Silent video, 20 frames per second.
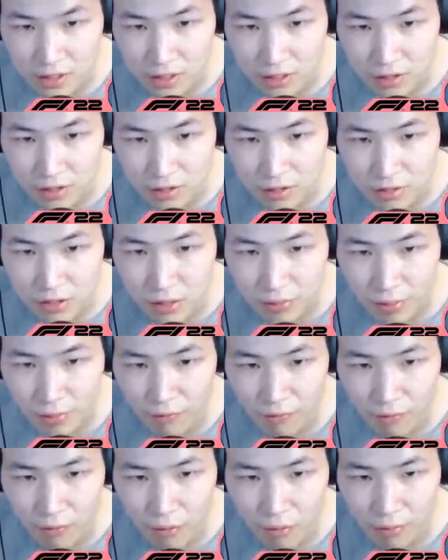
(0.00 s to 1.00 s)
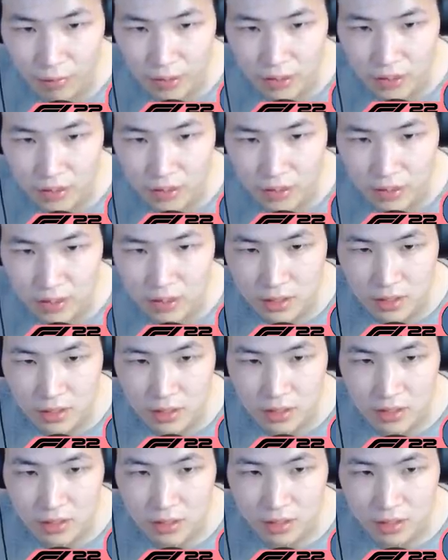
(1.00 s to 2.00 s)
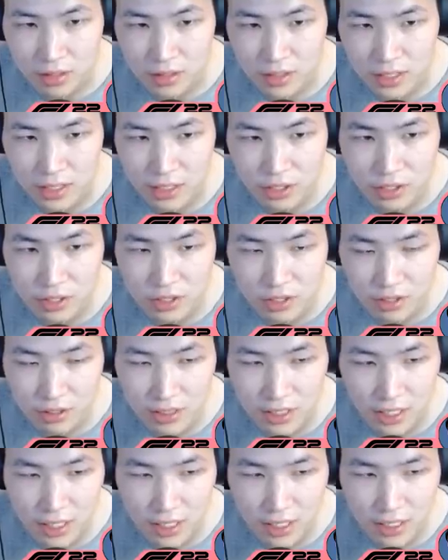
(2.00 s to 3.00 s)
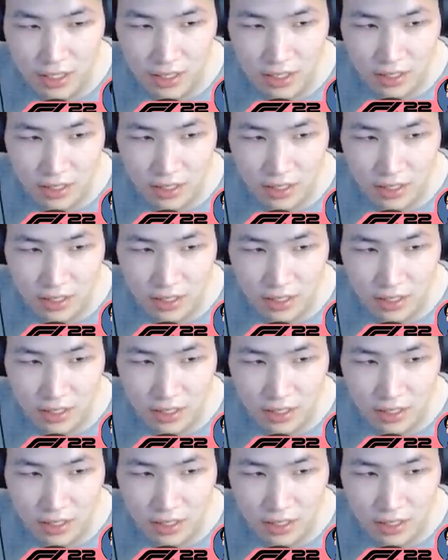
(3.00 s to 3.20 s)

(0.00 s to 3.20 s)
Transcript: They're losing performance because the engines are dead.